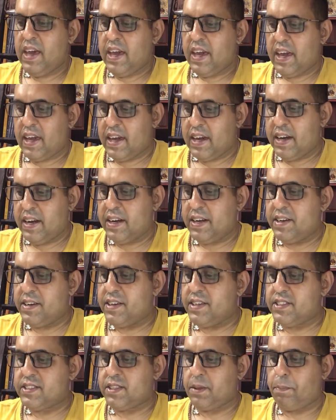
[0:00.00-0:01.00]
Here
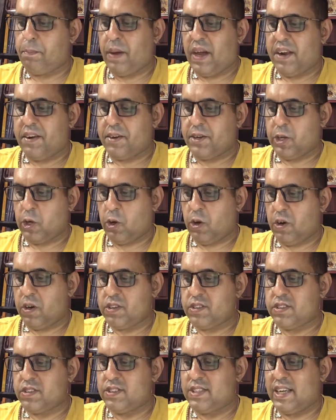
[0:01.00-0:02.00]
is the
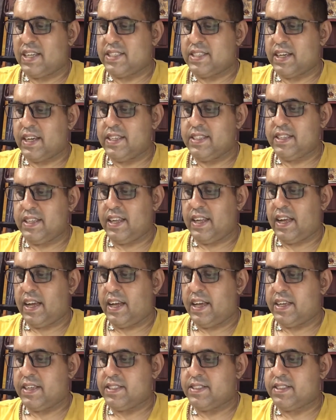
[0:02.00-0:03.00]
paradox that
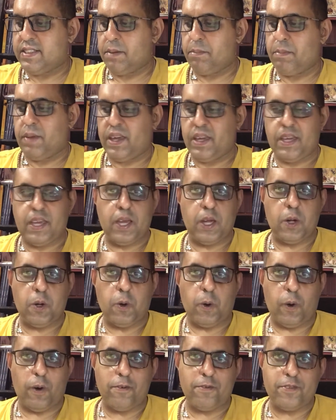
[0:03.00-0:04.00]
underlies the making
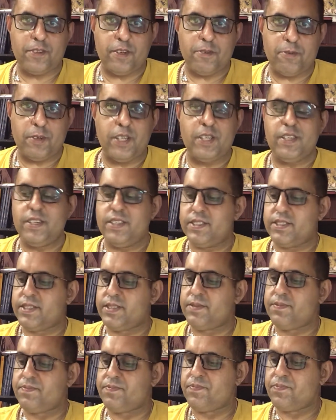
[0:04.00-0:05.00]
of the world.
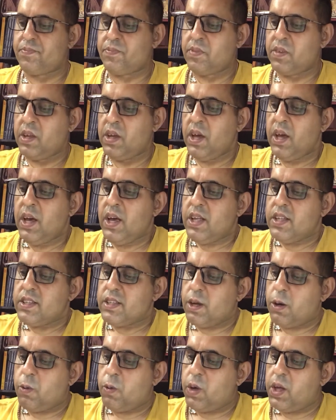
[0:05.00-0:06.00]

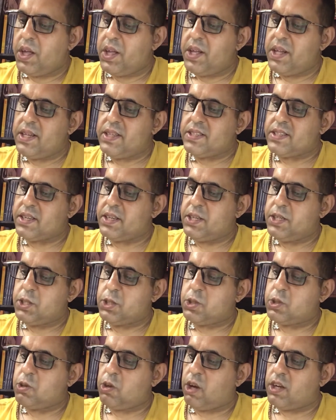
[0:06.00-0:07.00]
The world is
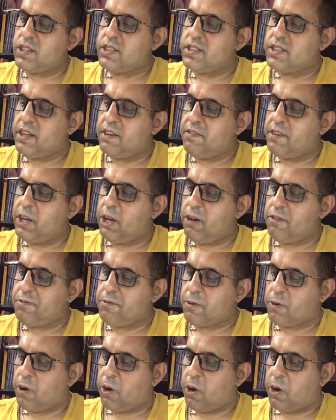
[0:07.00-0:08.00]
not the will of
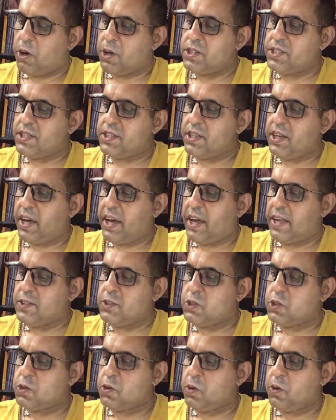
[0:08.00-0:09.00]
God, and
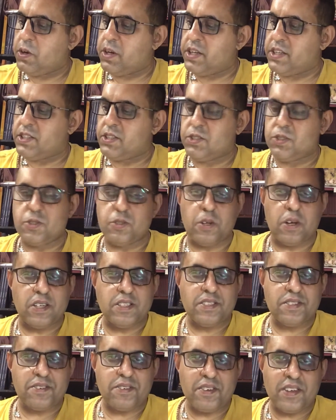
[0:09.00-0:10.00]
so it is
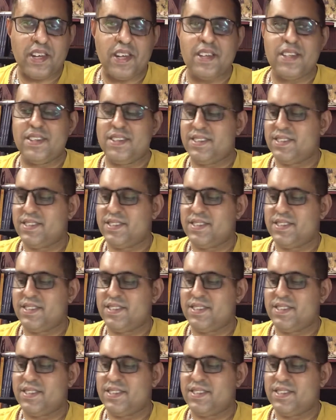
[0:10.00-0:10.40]
not real.